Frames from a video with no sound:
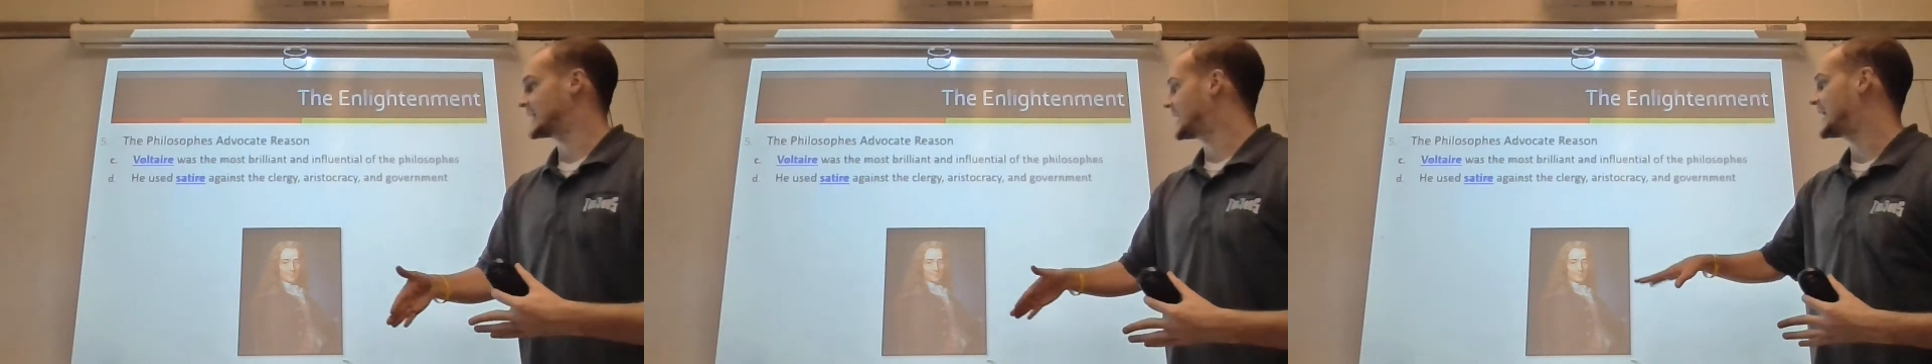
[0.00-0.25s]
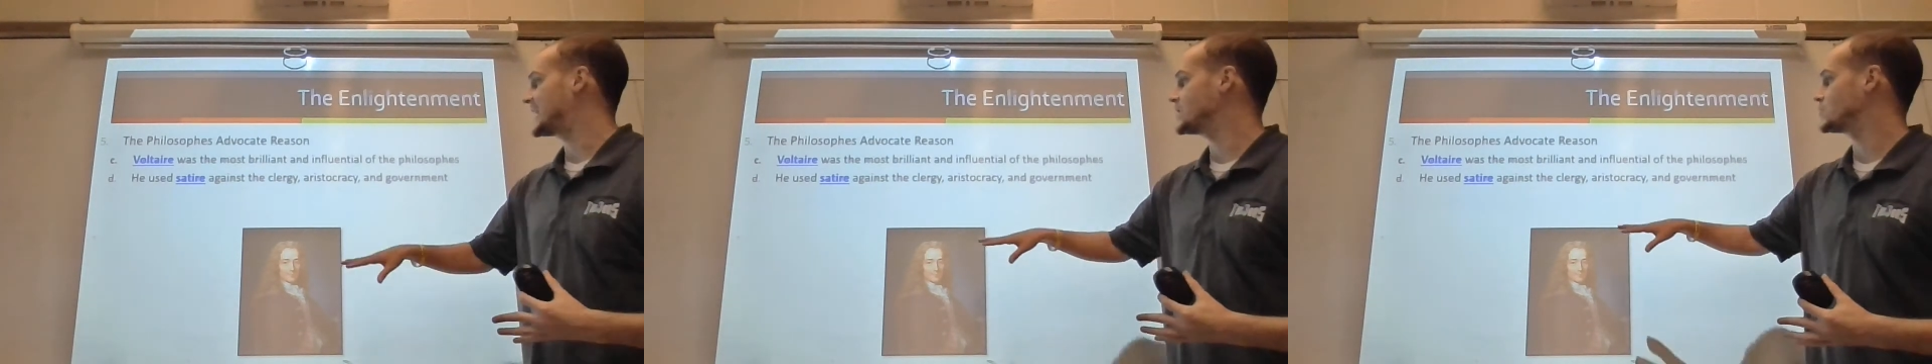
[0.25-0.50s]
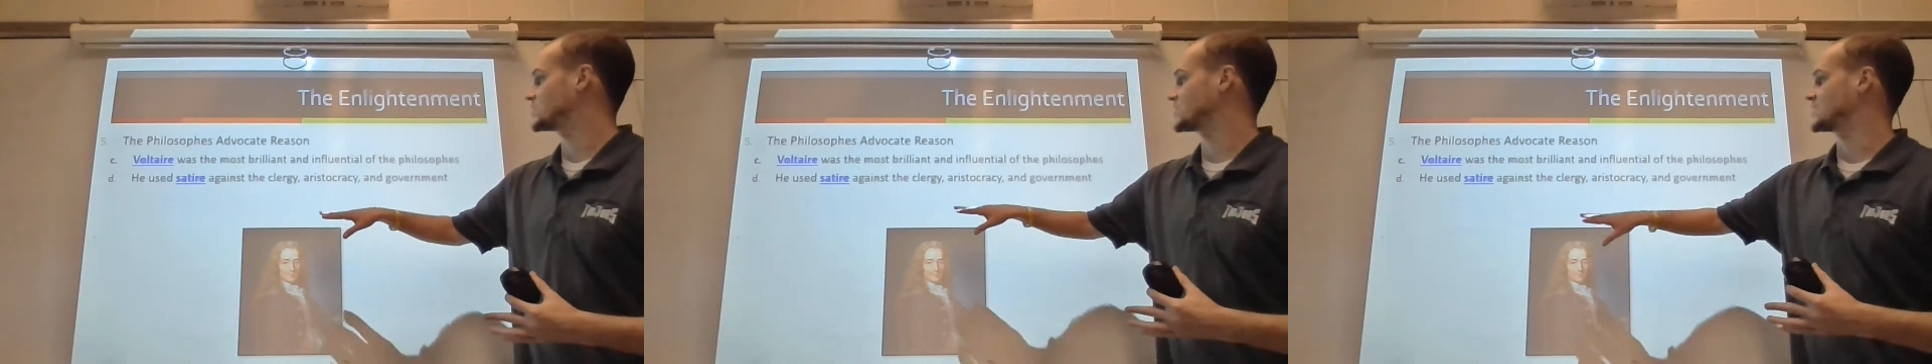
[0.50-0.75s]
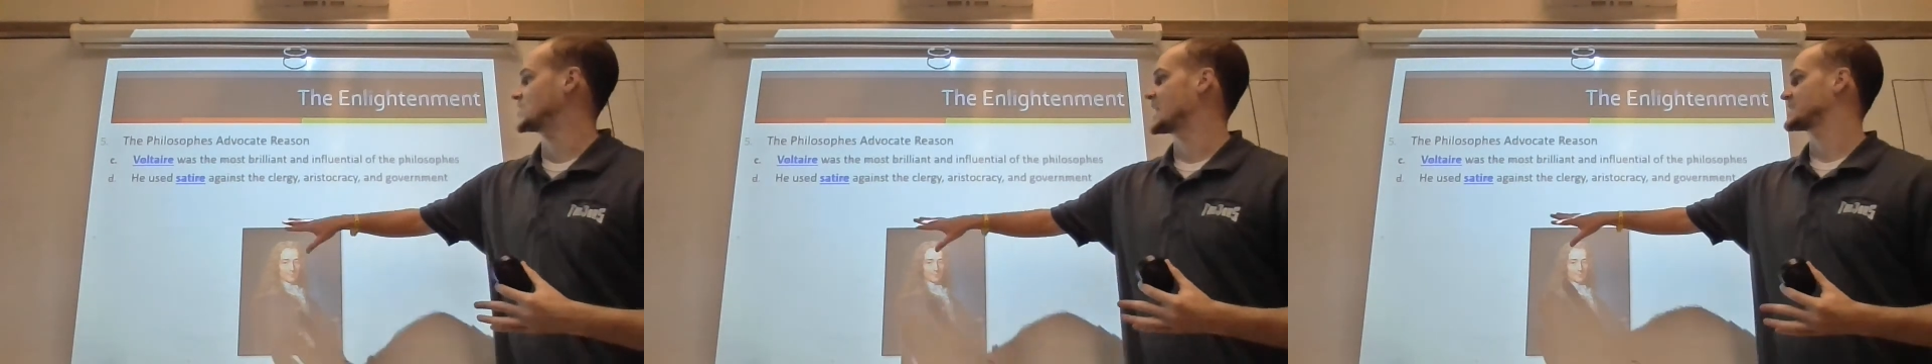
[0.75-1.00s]
And he
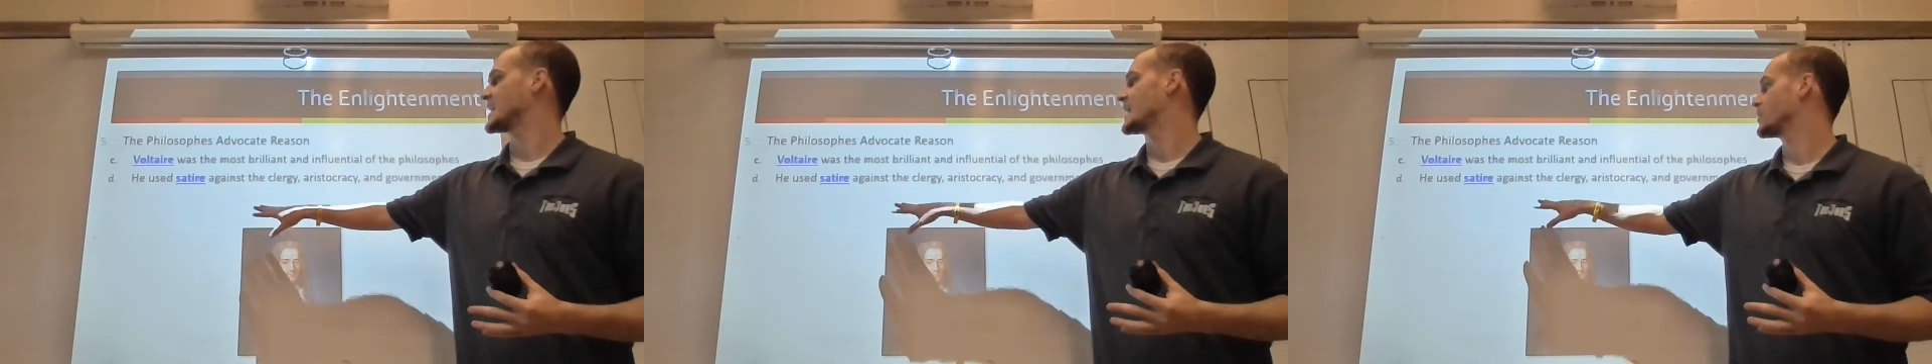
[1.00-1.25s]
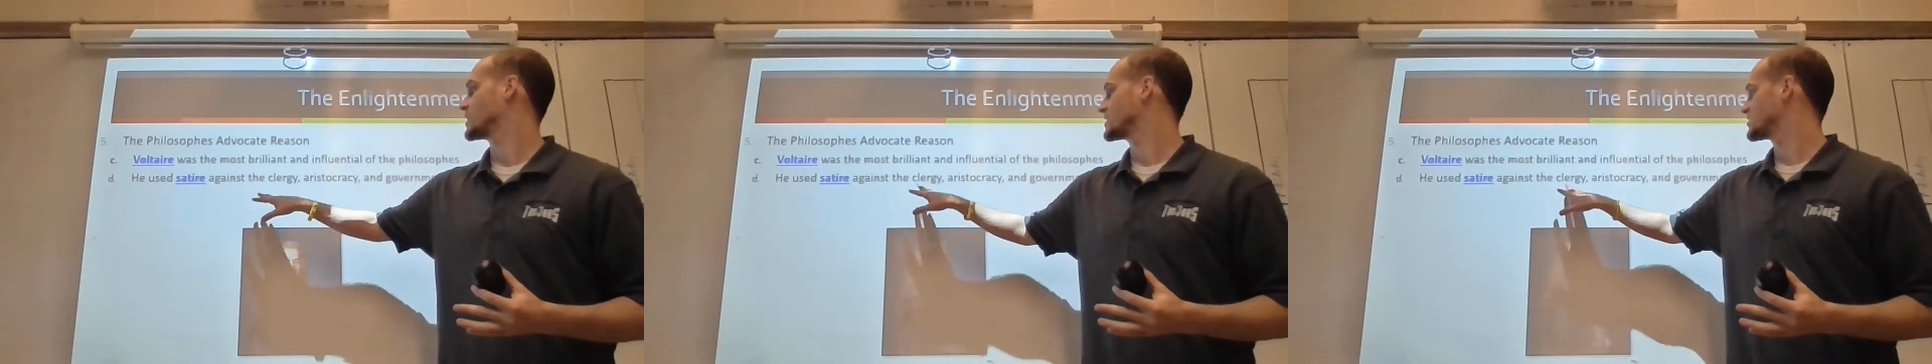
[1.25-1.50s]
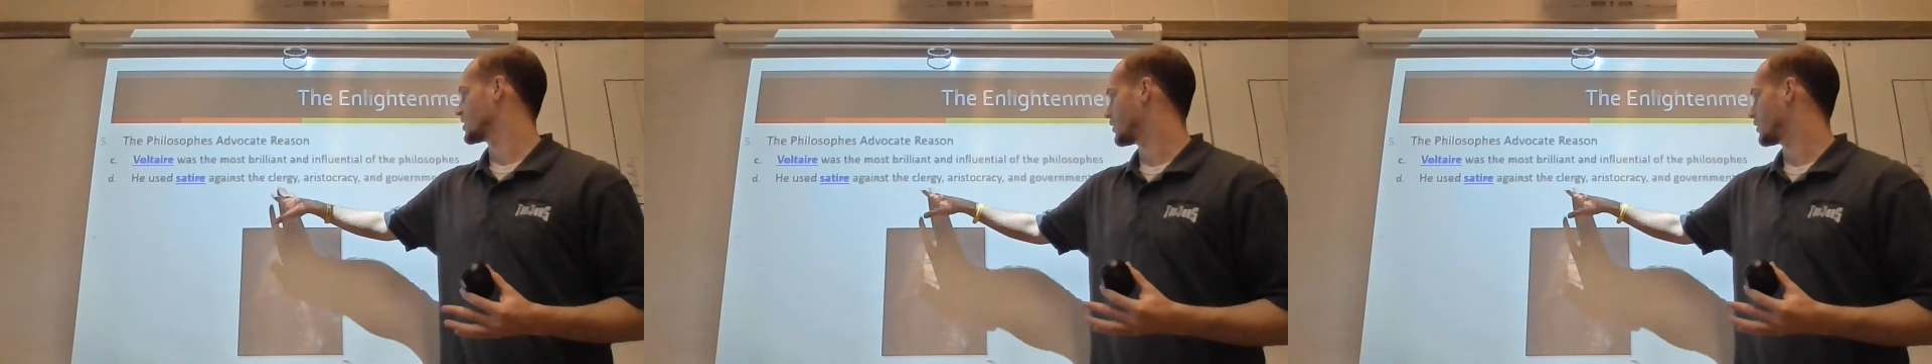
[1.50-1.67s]
uses satire against the